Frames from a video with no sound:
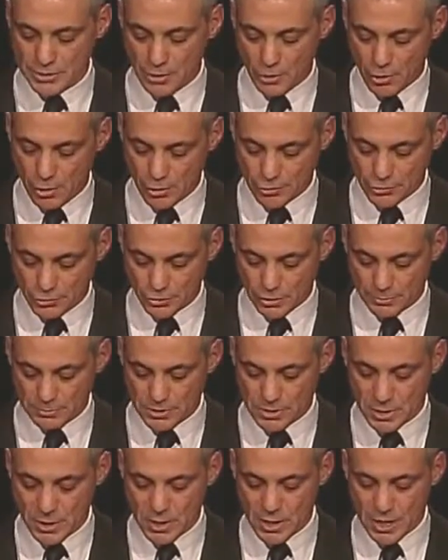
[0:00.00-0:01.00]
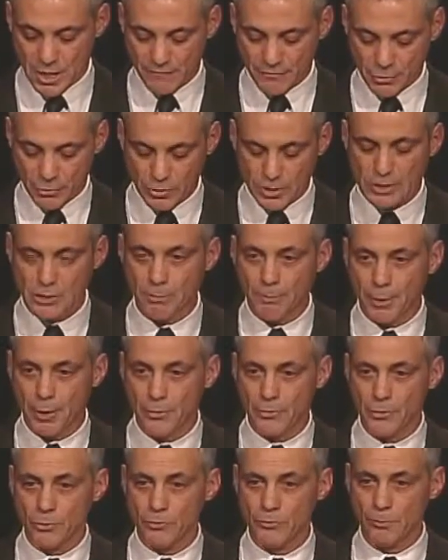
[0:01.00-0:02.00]
and Allscripts have agreed to
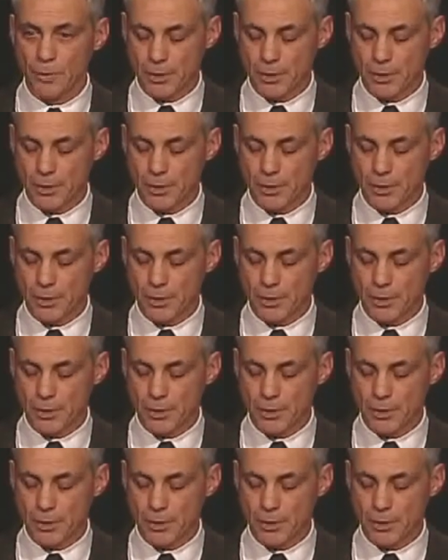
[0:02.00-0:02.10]
partner with